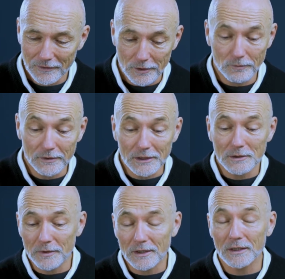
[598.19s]
you will need to
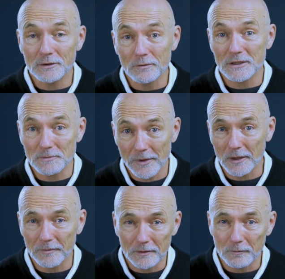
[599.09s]
begin to
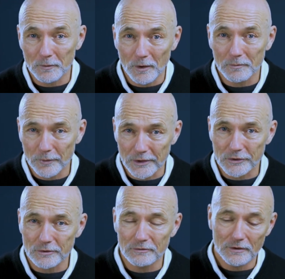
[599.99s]
experiment with what brings
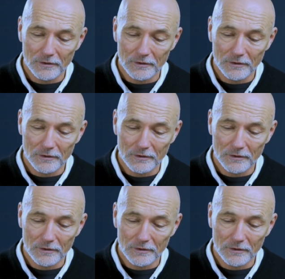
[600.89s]
you